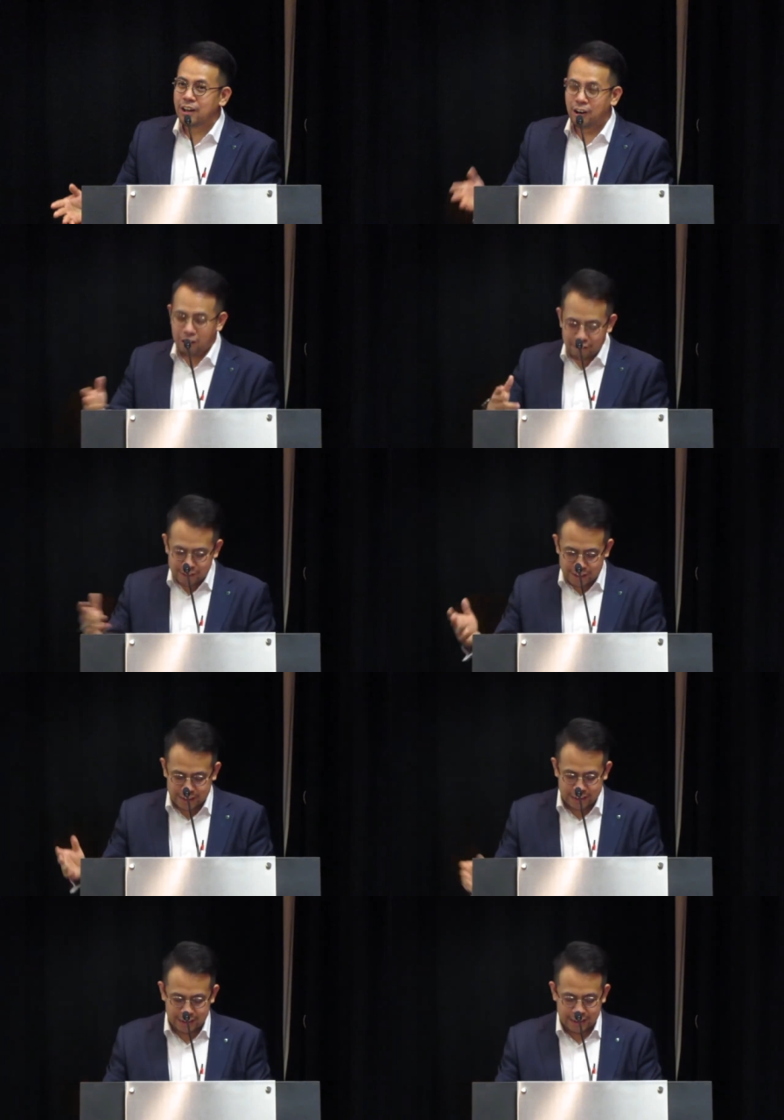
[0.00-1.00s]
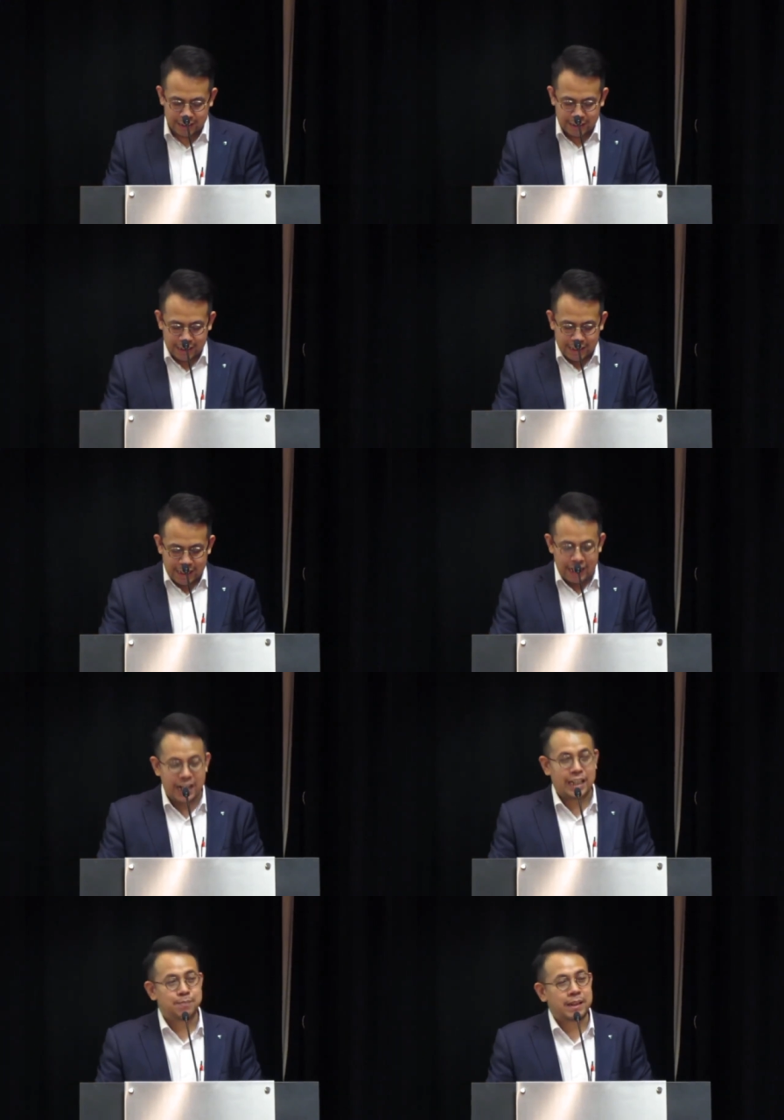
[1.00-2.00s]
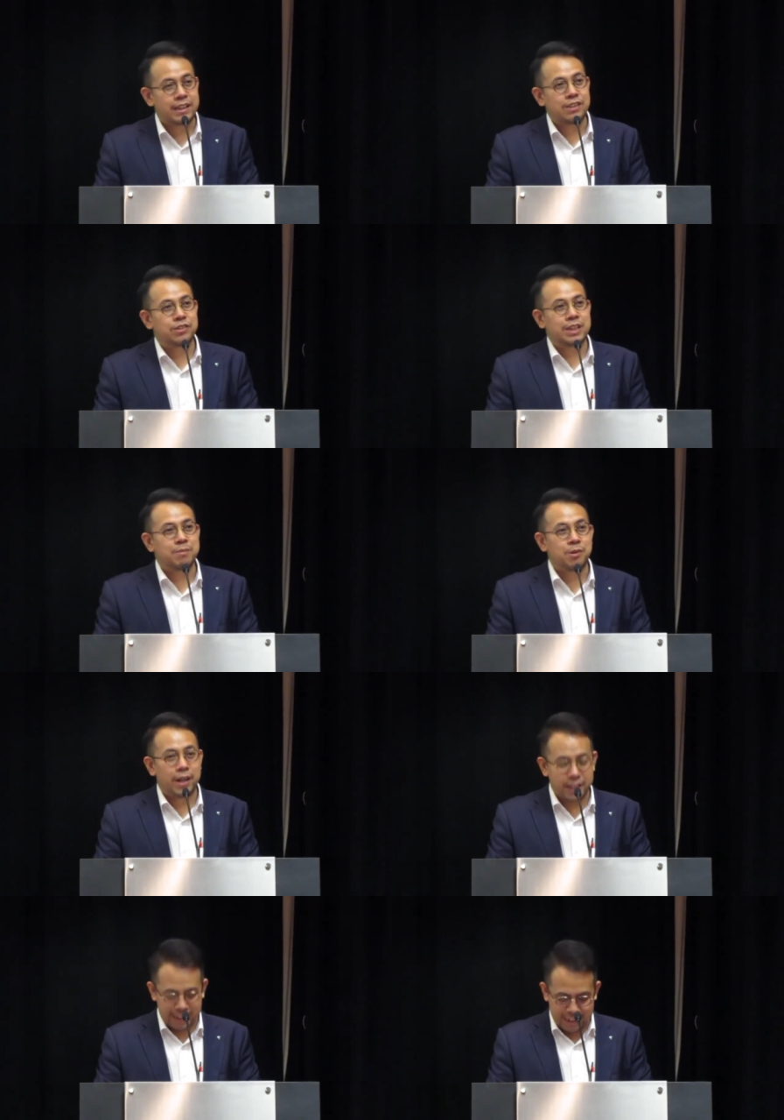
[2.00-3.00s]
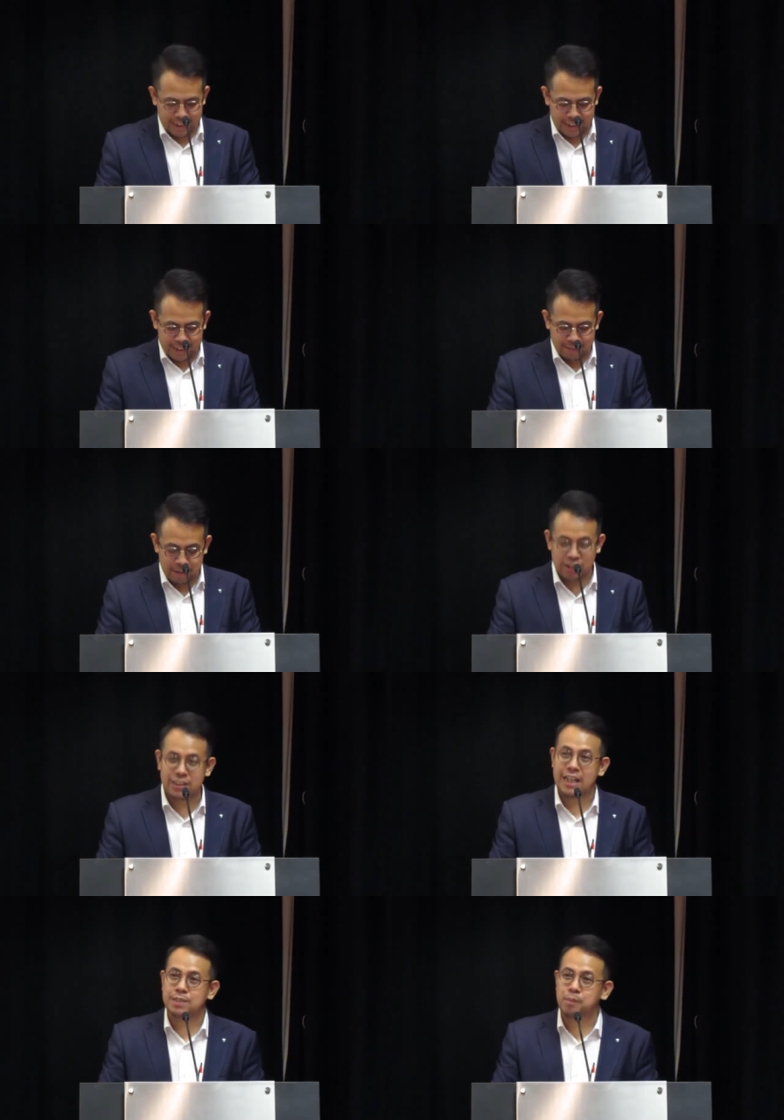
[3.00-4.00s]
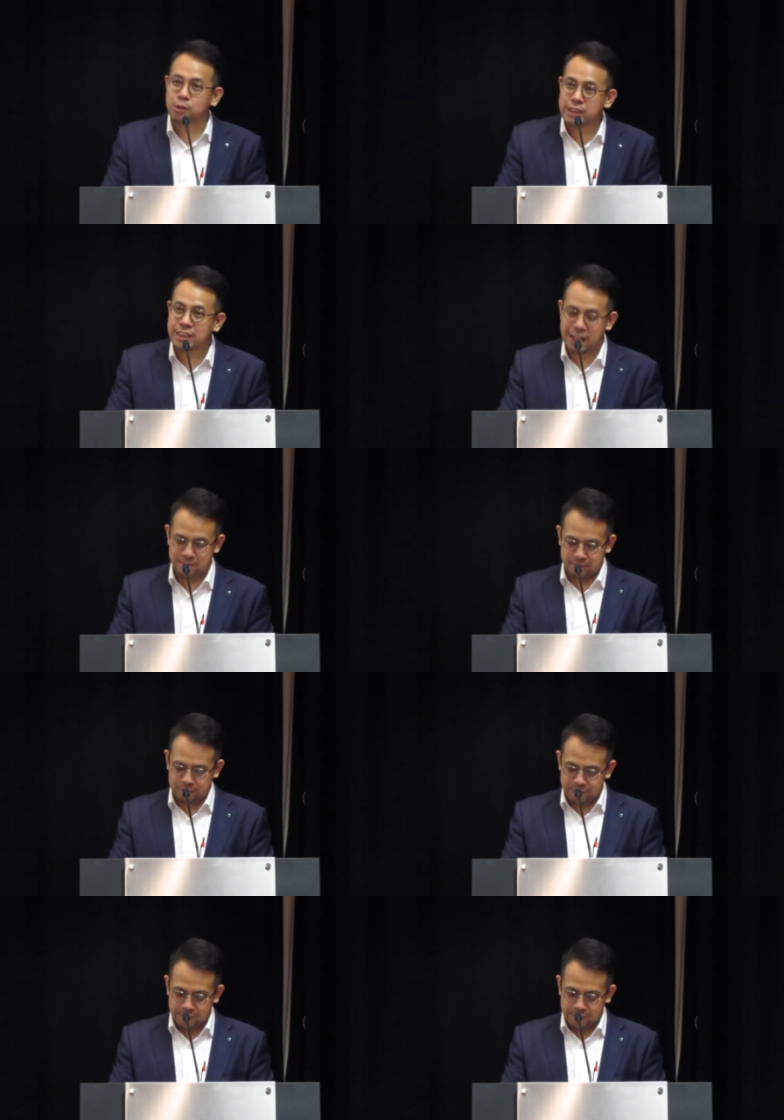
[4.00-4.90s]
all of us are expected to keep quiet, because exposing them